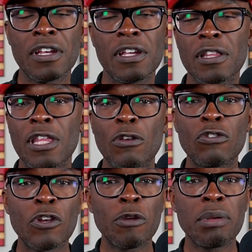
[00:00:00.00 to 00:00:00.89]
then you
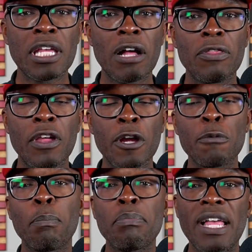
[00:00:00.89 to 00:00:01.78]
shouldn't be out there
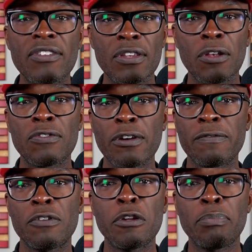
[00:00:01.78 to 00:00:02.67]
placing yourself
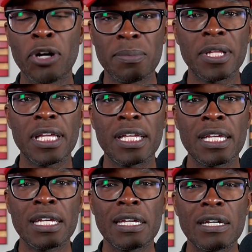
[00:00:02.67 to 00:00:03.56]
in the public.
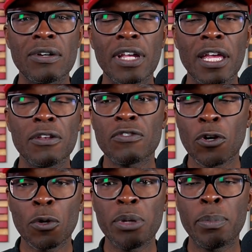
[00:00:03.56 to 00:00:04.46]
Okay,
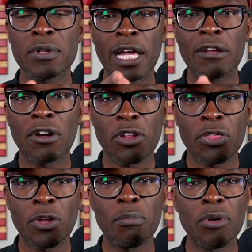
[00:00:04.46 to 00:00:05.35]
so people like Greta
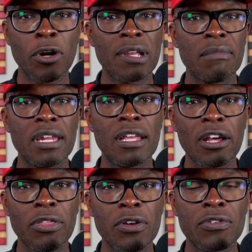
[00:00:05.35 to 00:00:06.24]
Thunberg and many
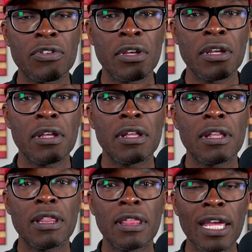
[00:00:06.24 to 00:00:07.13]
others,
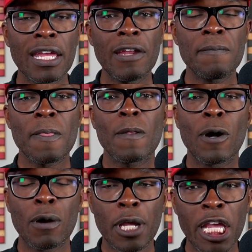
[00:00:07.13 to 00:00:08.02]
they
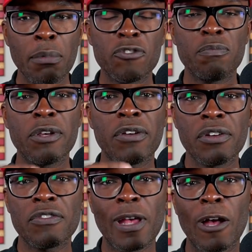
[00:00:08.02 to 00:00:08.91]
are able to be
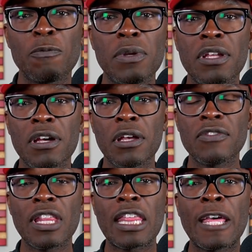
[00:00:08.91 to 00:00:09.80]
criticized because
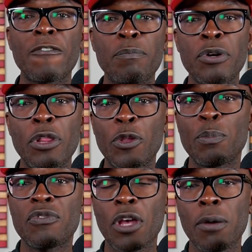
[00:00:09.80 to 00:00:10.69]
they have put
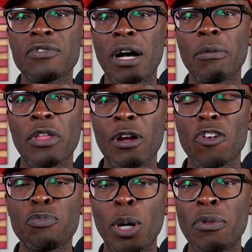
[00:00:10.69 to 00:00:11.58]
themselves out there as
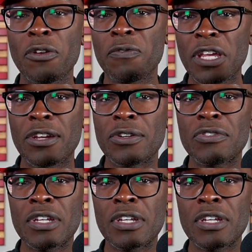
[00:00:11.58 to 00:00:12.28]
public figures.